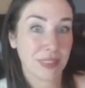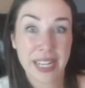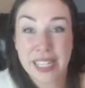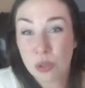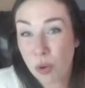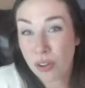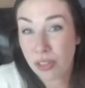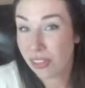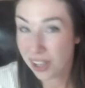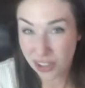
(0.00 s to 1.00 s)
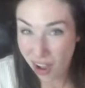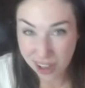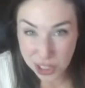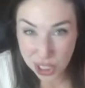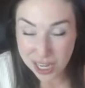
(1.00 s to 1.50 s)
it's worth
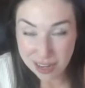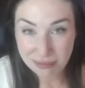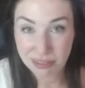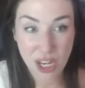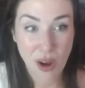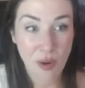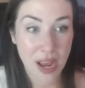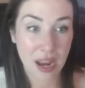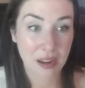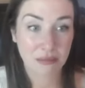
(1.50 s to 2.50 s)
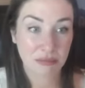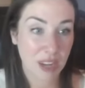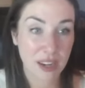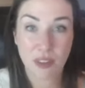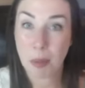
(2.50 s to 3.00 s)
acknowledging, you know, and
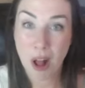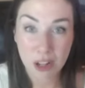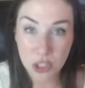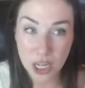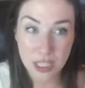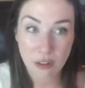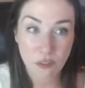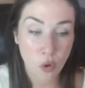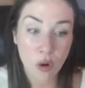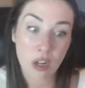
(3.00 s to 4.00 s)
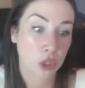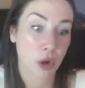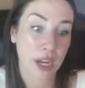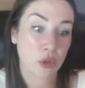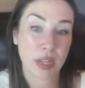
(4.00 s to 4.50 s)
kind of apologizing for, or
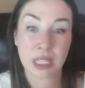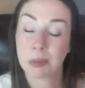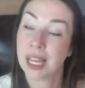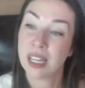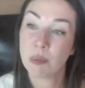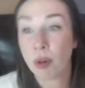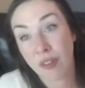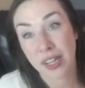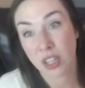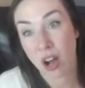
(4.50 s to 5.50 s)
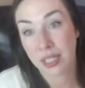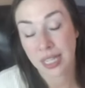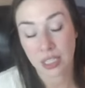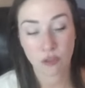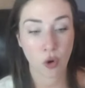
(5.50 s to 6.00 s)
trying to explain and provide
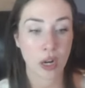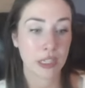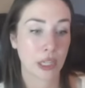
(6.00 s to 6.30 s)
context for.